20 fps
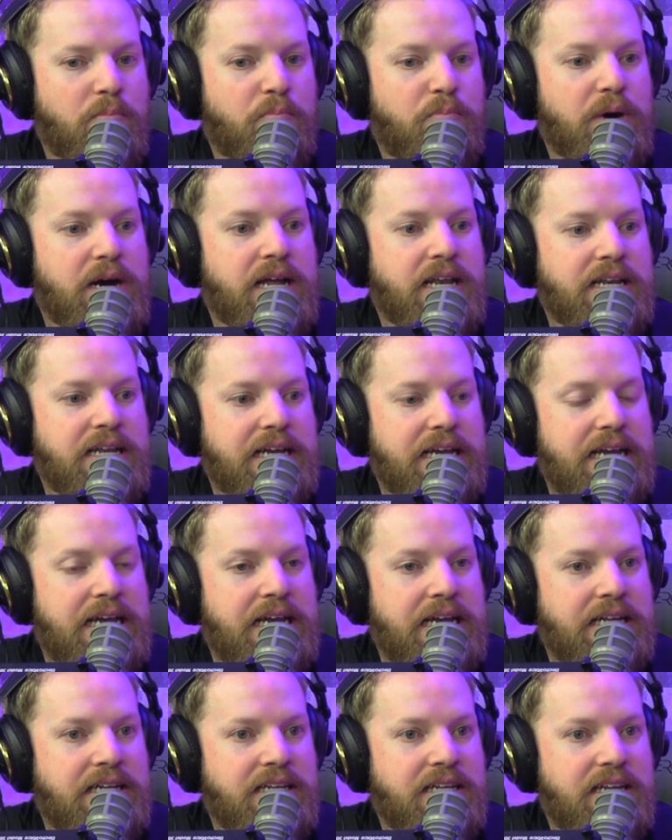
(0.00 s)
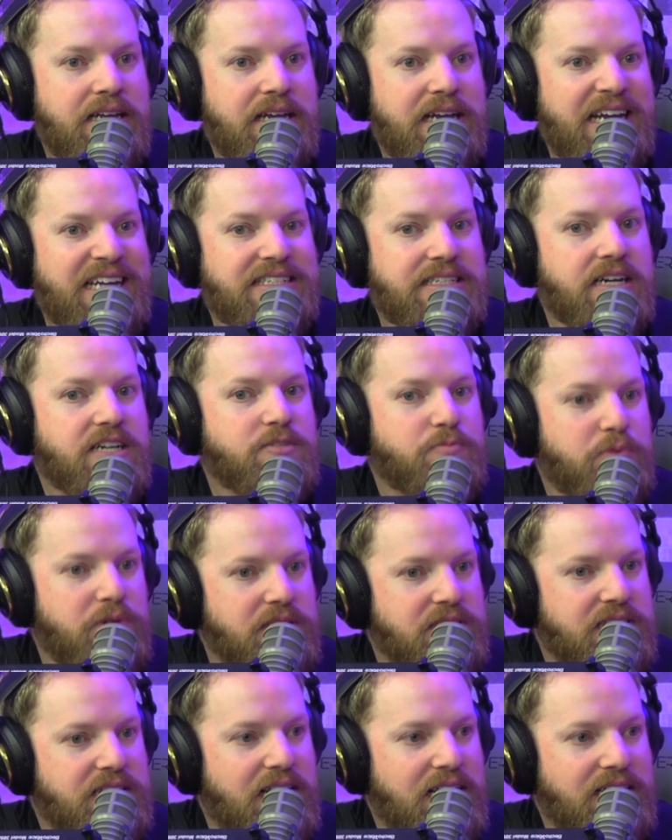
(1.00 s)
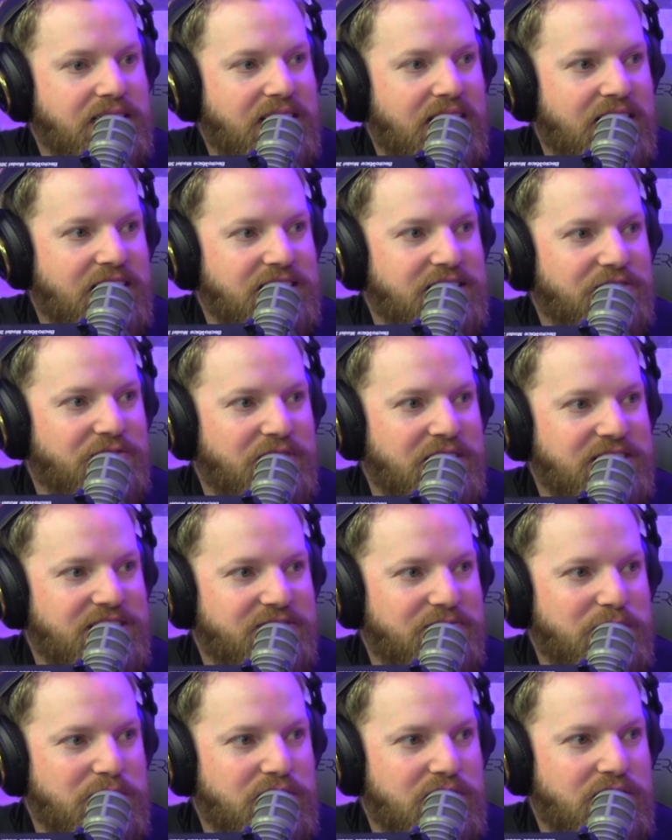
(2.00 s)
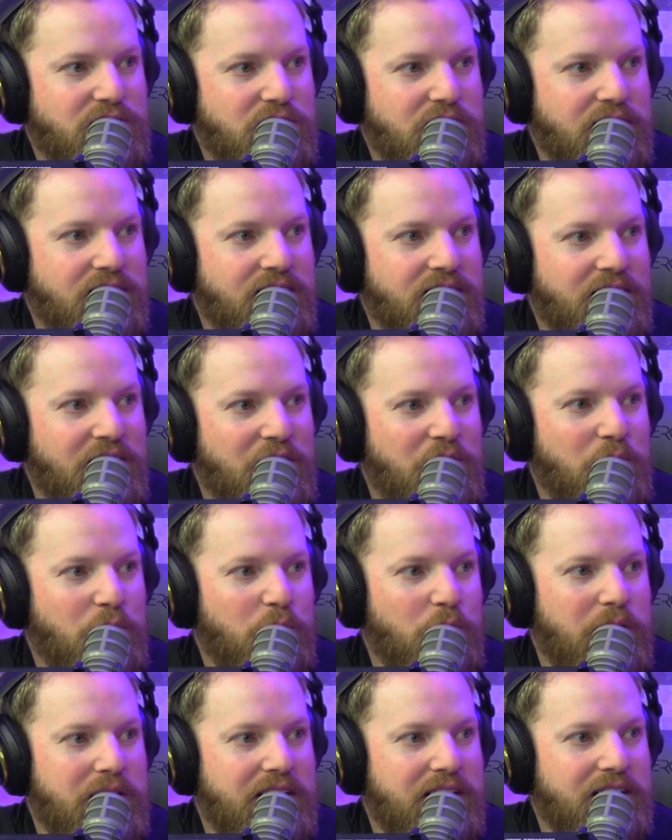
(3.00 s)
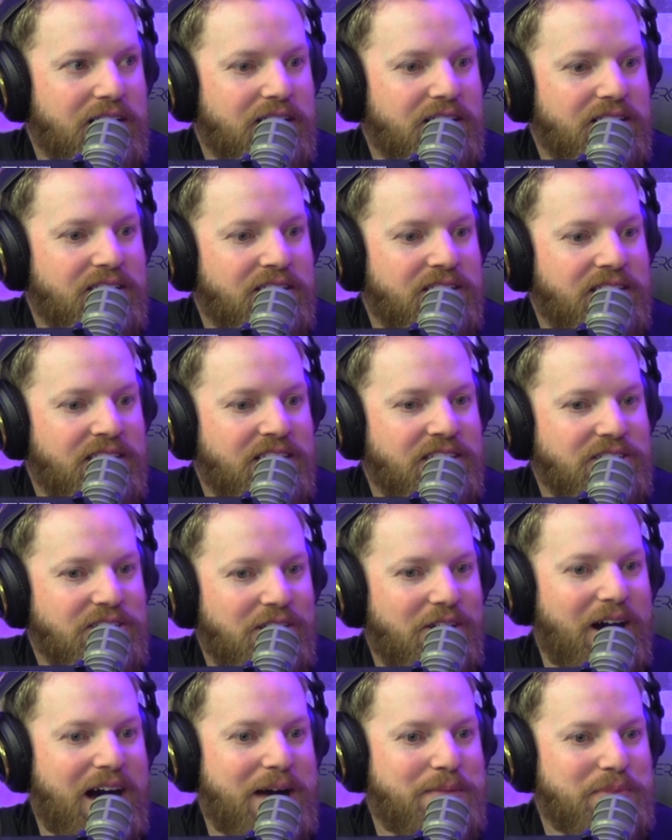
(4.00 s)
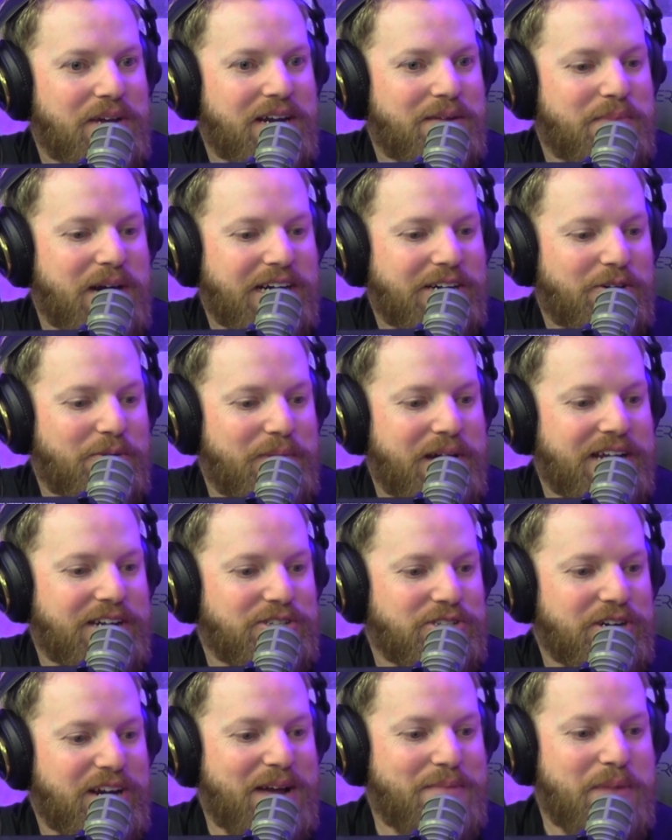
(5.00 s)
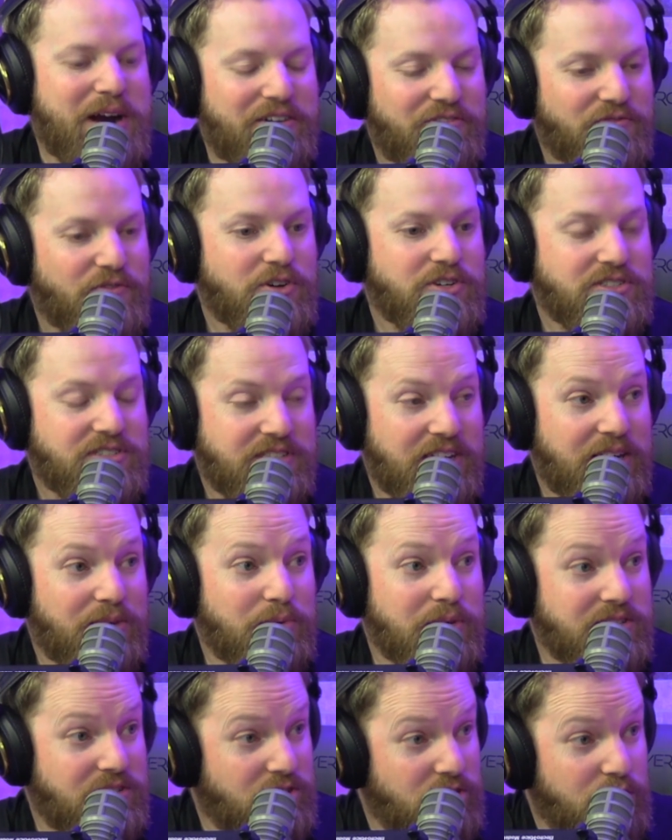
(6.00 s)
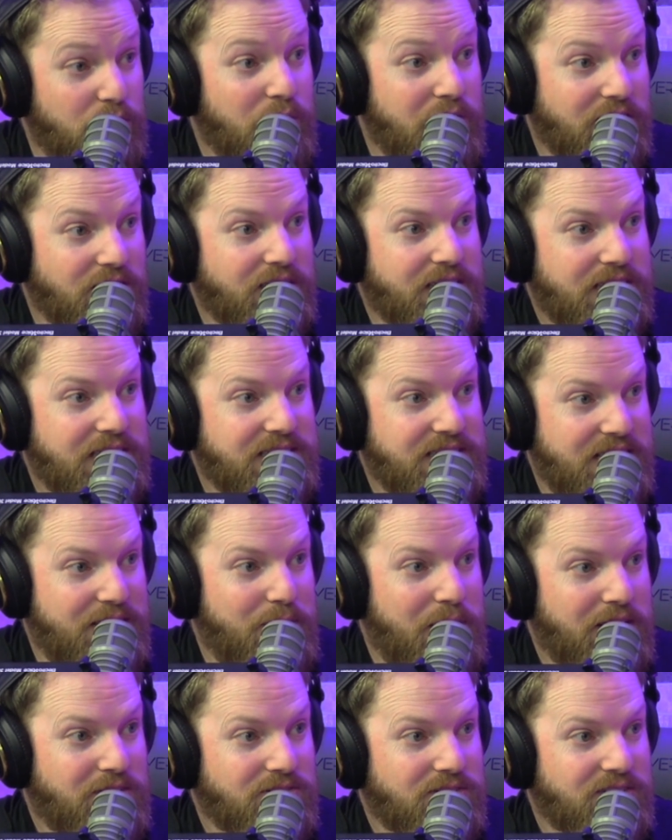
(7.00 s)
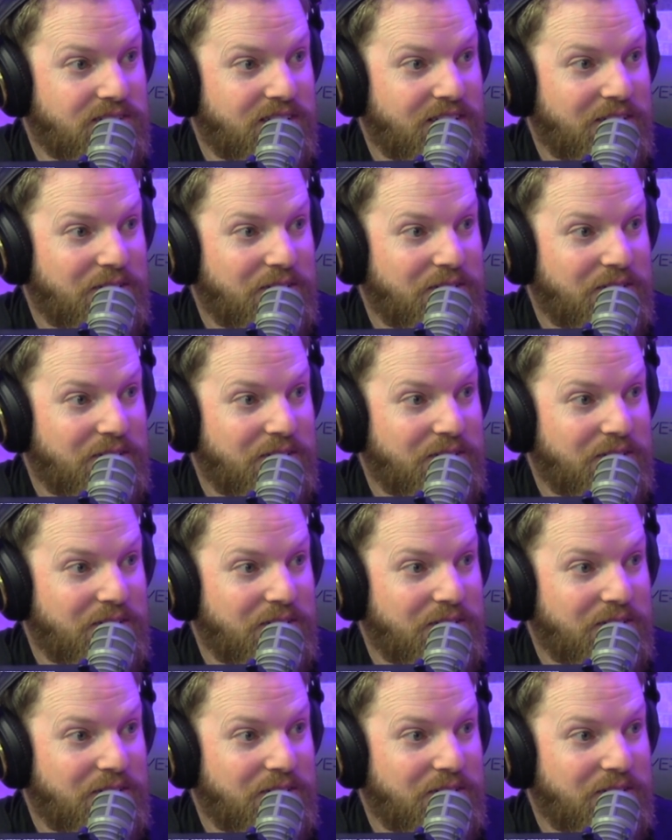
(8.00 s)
But it, it does put us in that kind of defensive position where, you know, I'm not a micromanager. And my first thought was, do you want to look at these emails?